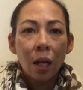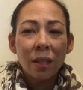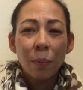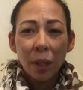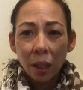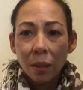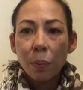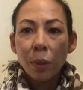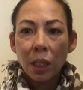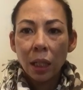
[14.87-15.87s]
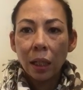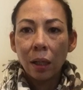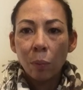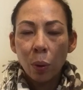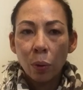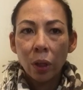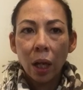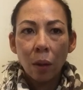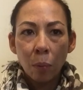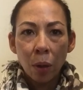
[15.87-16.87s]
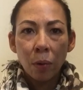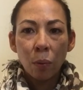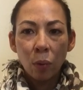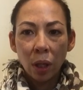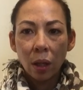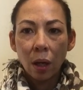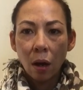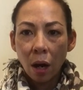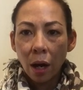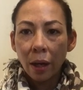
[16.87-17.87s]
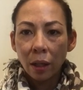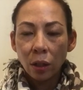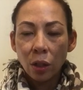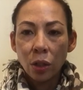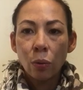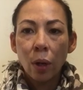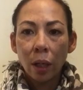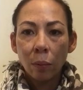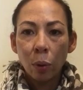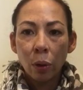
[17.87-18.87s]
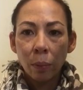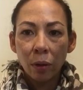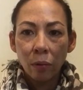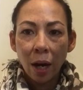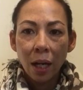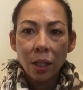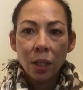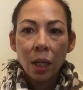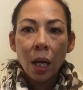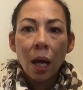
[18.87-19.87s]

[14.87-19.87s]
Something that's particularly important at the moment with a higher than usual unemployment rate.